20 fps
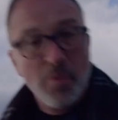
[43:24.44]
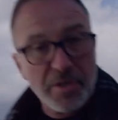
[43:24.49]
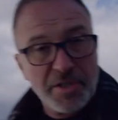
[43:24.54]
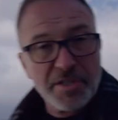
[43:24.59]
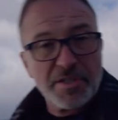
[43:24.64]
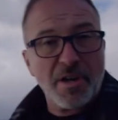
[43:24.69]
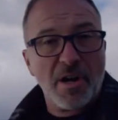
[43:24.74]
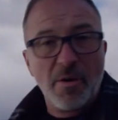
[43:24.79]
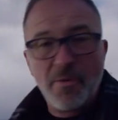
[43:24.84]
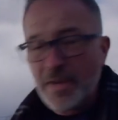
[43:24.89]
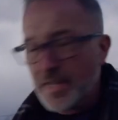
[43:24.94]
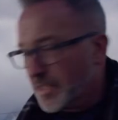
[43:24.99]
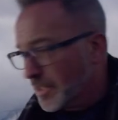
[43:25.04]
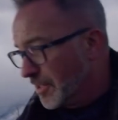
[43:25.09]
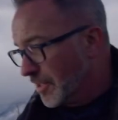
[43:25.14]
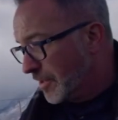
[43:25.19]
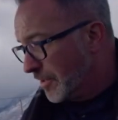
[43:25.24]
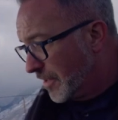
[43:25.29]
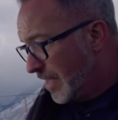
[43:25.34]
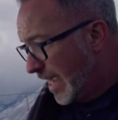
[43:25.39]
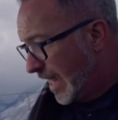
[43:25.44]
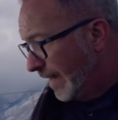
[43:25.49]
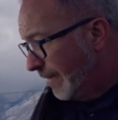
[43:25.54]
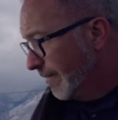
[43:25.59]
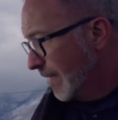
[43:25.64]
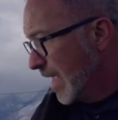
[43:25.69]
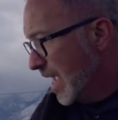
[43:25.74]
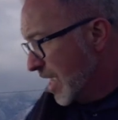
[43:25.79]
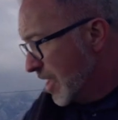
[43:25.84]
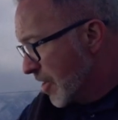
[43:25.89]
which is always a good thing.
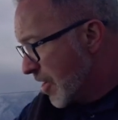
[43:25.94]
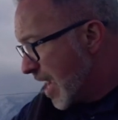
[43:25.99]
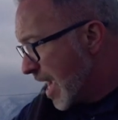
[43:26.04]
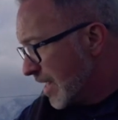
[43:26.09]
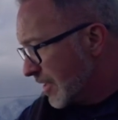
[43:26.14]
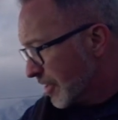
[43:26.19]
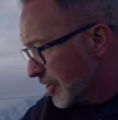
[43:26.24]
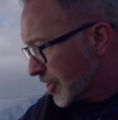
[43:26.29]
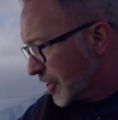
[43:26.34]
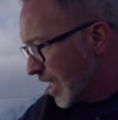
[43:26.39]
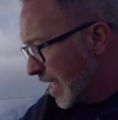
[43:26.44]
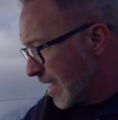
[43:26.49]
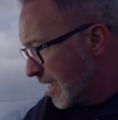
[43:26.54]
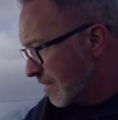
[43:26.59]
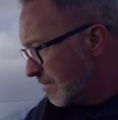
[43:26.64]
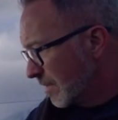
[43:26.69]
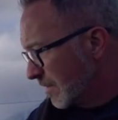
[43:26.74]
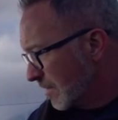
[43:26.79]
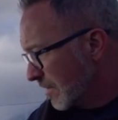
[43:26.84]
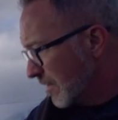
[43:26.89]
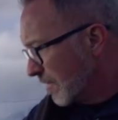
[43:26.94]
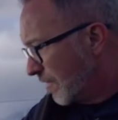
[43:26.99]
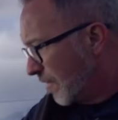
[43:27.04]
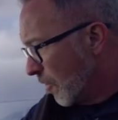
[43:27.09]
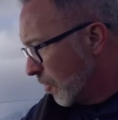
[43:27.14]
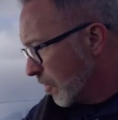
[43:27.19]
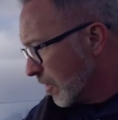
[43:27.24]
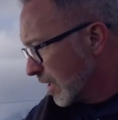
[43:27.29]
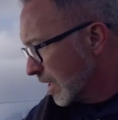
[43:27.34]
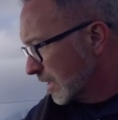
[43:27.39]
You got your setup
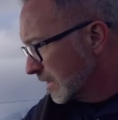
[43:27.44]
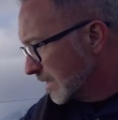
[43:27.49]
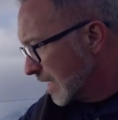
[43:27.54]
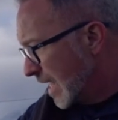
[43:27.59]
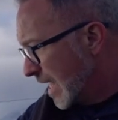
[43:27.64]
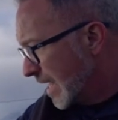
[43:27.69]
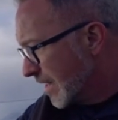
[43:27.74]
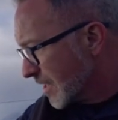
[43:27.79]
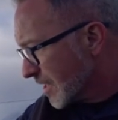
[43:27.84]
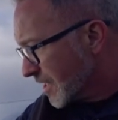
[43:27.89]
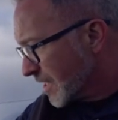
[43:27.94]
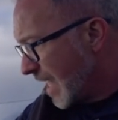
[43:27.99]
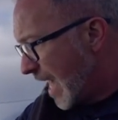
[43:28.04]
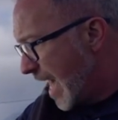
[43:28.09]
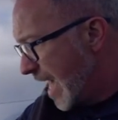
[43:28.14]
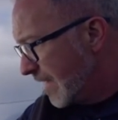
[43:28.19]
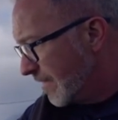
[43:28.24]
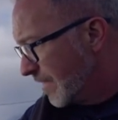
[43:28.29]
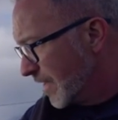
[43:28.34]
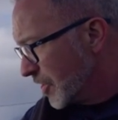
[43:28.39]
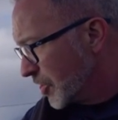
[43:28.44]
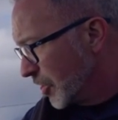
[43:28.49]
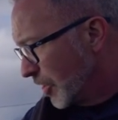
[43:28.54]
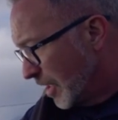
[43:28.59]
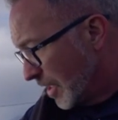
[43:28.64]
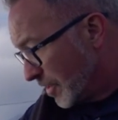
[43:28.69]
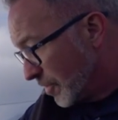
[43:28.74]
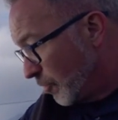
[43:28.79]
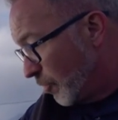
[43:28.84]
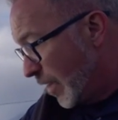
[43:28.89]
for uh, the side
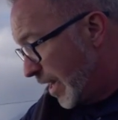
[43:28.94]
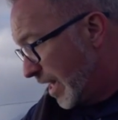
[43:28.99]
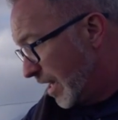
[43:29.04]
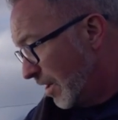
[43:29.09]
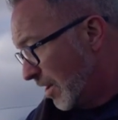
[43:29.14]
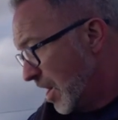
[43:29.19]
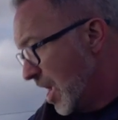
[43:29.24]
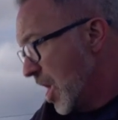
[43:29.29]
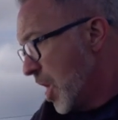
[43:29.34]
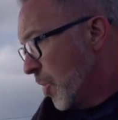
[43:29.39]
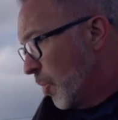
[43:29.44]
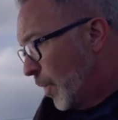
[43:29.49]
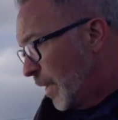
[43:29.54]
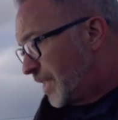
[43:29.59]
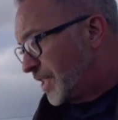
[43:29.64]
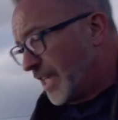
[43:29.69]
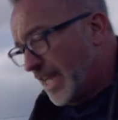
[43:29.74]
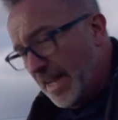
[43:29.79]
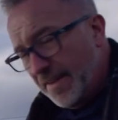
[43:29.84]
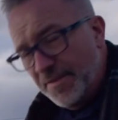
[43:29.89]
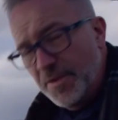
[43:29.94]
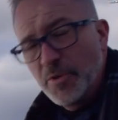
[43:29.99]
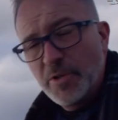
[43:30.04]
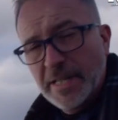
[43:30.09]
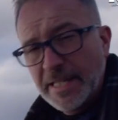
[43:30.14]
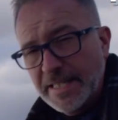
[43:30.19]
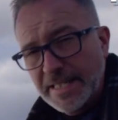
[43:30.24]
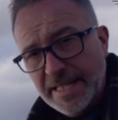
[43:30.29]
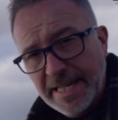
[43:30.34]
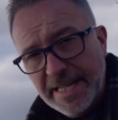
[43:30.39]
vision as well, which if you
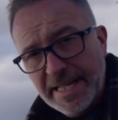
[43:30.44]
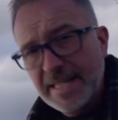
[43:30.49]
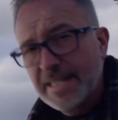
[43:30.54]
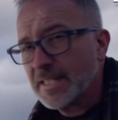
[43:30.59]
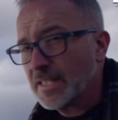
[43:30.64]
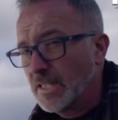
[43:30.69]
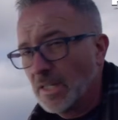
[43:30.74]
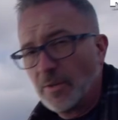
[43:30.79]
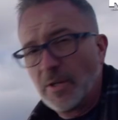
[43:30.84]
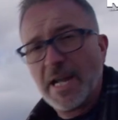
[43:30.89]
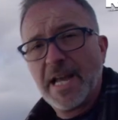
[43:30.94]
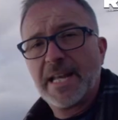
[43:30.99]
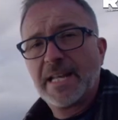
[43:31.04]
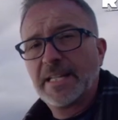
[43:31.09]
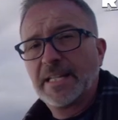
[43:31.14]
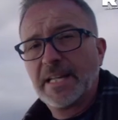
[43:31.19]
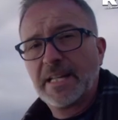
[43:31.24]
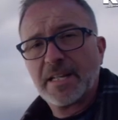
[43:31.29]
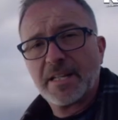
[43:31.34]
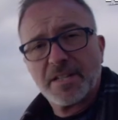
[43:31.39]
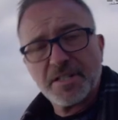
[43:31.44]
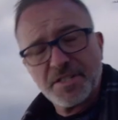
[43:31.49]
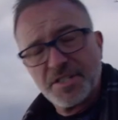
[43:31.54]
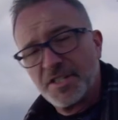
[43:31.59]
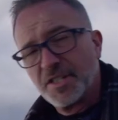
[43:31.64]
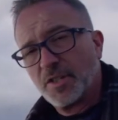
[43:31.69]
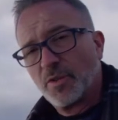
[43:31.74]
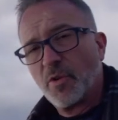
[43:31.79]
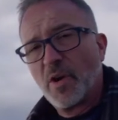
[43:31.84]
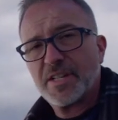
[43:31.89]
can get it, go ahead and get it because
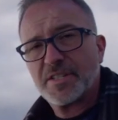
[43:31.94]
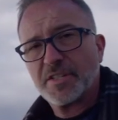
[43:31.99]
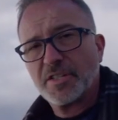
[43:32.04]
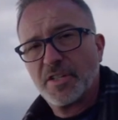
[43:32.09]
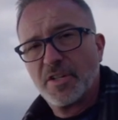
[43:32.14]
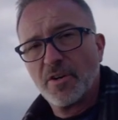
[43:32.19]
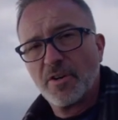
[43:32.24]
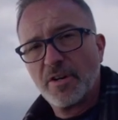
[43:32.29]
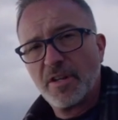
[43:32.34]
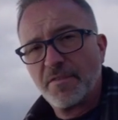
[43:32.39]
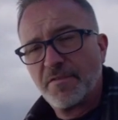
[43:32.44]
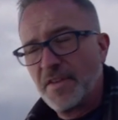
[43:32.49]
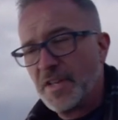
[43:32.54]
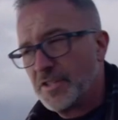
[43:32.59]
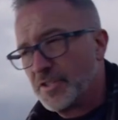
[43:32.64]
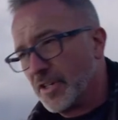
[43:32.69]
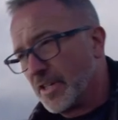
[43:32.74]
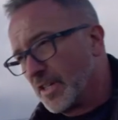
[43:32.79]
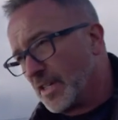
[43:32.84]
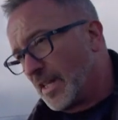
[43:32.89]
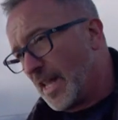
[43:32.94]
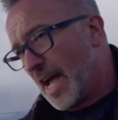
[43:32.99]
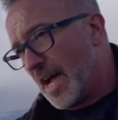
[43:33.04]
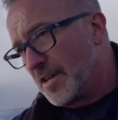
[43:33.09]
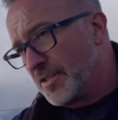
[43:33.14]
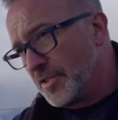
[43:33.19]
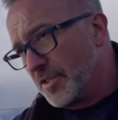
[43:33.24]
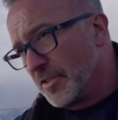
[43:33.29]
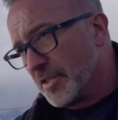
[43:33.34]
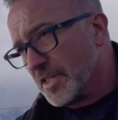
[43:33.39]
it's a great security feature. It
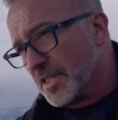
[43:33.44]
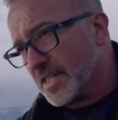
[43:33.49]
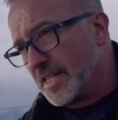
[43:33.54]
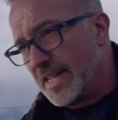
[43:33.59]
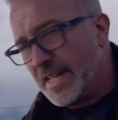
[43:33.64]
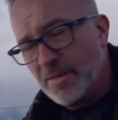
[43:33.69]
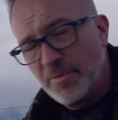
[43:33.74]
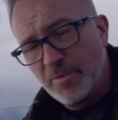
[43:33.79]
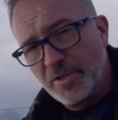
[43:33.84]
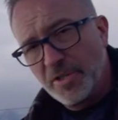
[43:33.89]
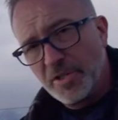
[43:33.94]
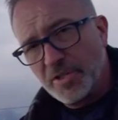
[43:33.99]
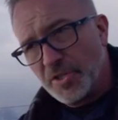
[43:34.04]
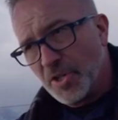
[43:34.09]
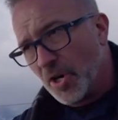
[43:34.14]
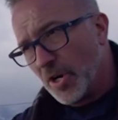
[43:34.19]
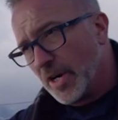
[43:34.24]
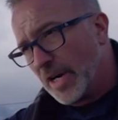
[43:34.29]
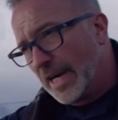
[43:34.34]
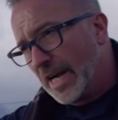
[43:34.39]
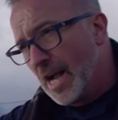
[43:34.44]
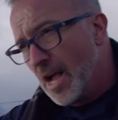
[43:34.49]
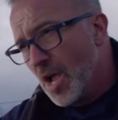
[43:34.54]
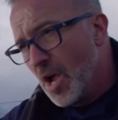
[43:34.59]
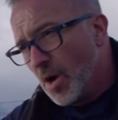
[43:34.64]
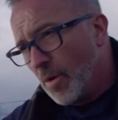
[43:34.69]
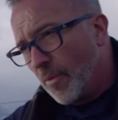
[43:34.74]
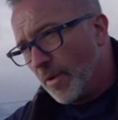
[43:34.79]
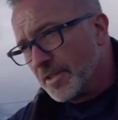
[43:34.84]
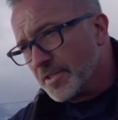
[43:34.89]
allows you to see when you're turning
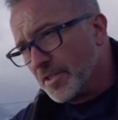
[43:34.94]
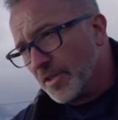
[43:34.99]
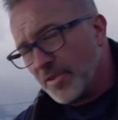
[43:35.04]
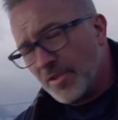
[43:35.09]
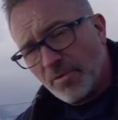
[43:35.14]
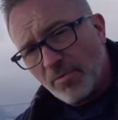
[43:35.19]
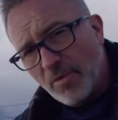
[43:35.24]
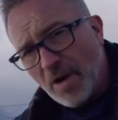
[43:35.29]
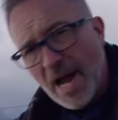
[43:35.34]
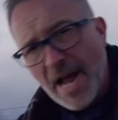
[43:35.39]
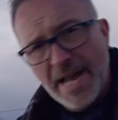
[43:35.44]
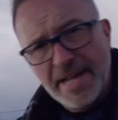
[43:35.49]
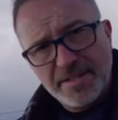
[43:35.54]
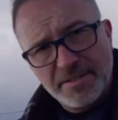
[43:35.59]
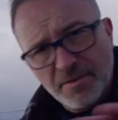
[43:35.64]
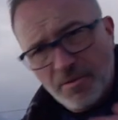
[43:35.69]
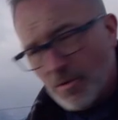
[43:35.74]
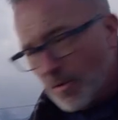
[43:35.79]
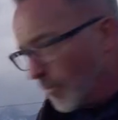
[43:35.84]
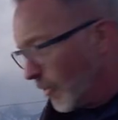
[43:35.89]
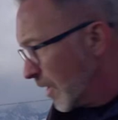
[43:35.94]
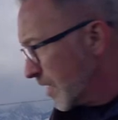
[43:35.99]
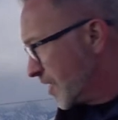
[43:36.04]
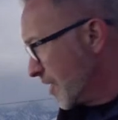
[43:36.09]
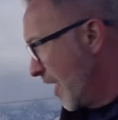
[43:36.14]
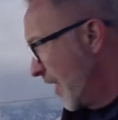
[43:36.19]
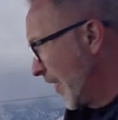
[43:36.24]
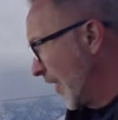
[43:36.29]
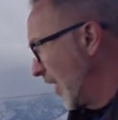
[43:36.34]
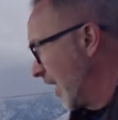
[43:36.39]
what's on the right or
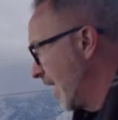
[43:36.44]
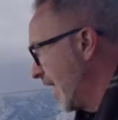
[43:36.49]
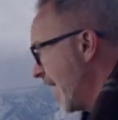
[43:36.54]
what's on the